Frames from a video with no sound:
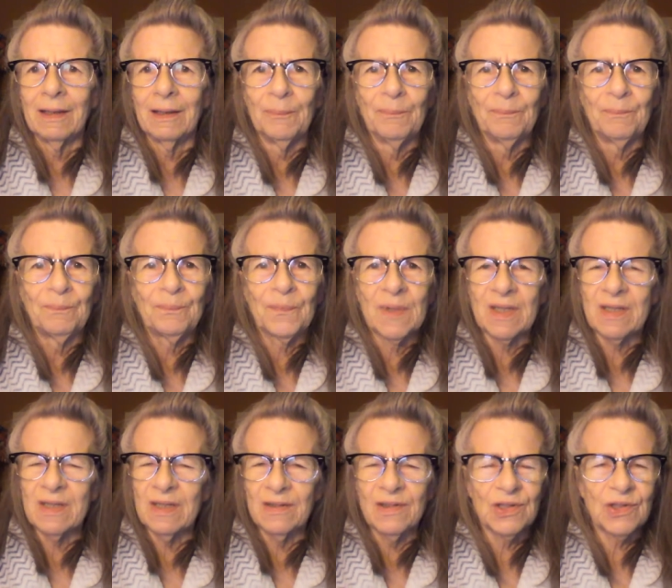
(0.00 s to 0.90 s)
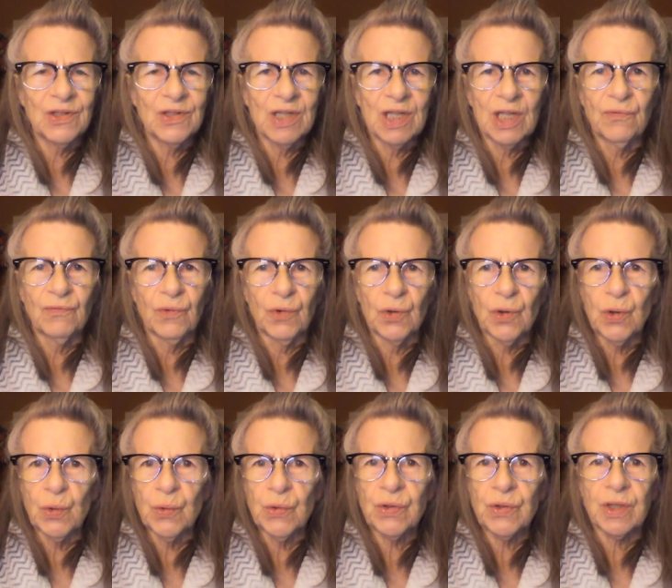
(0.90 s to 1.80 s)
um, did this thing for
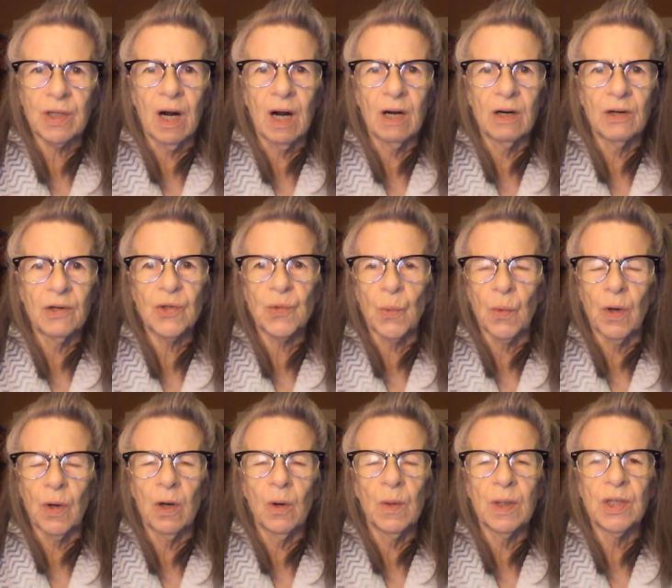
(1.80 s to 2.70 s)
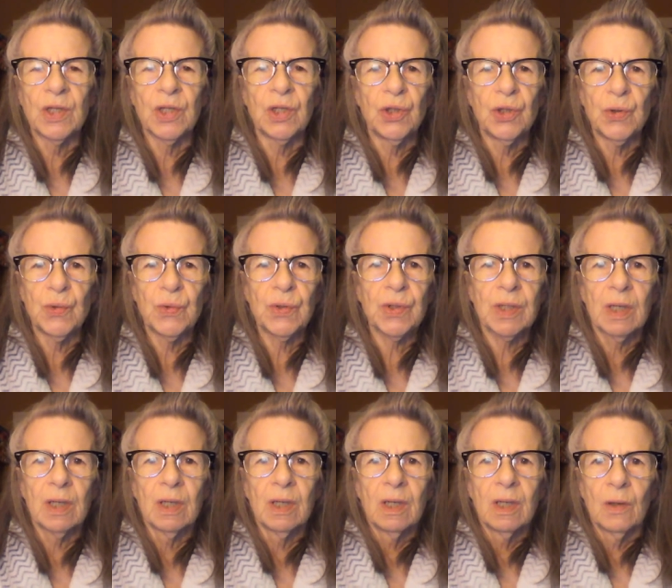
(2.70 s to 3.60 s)
used cars where I went to used
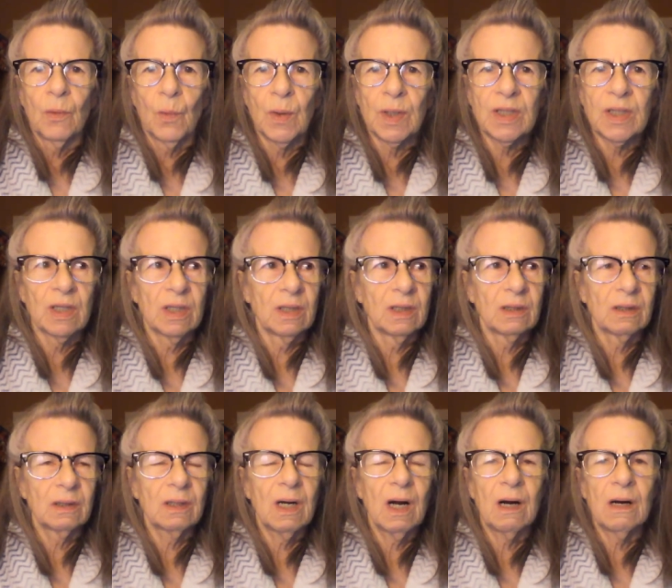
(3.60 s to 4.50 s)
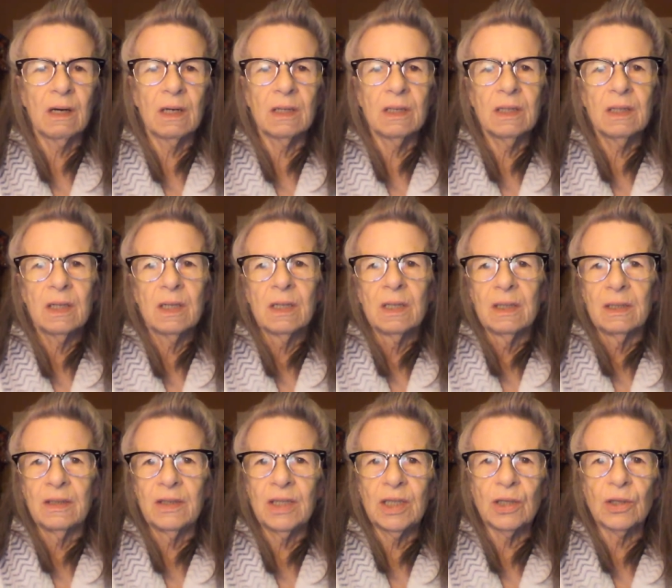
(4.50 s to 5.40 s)
went to car
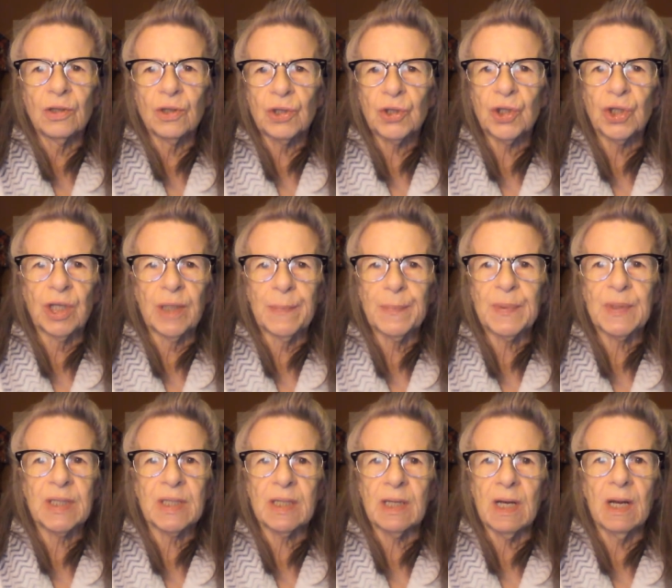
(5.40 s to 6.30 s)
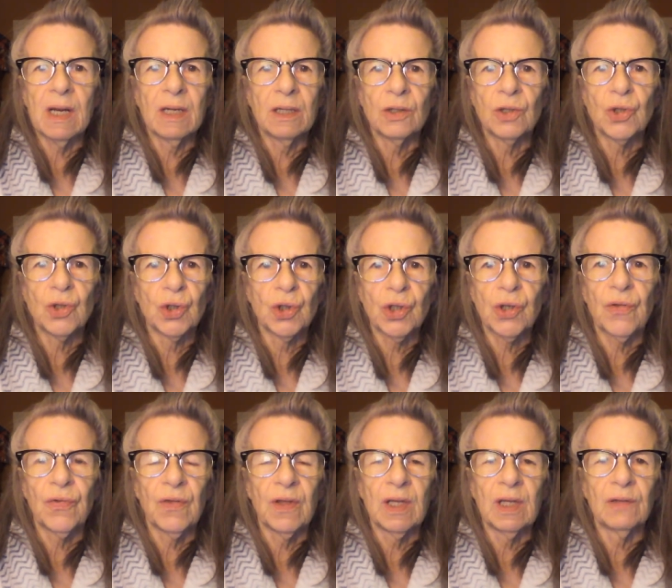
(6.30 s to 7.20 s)
dealerships and
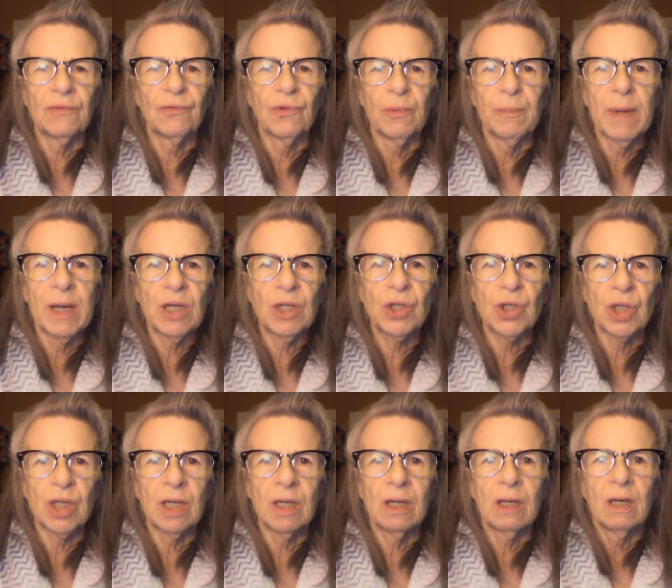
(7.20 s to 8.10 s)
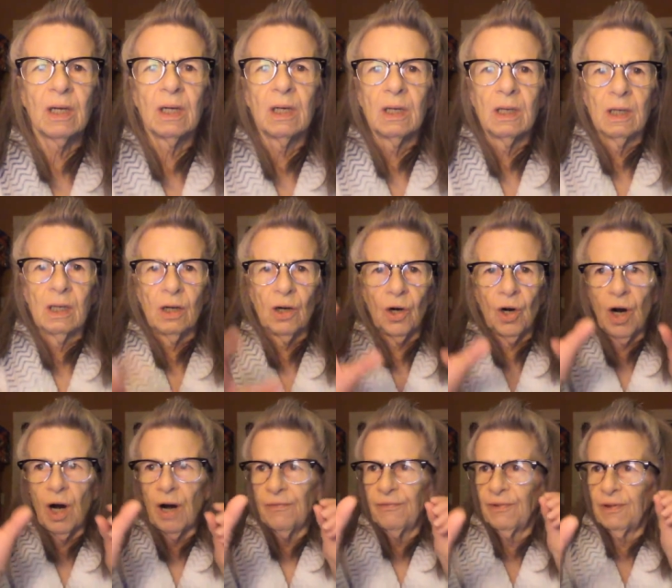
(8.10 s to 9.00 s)
took the information
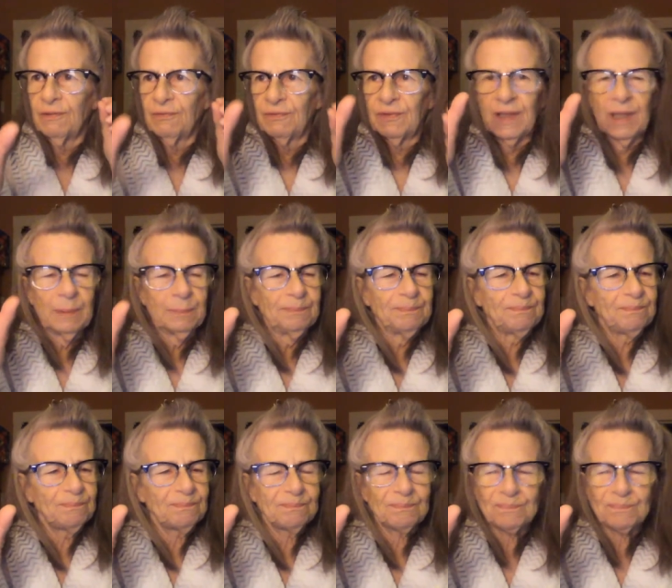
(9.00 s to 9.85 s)
off of um,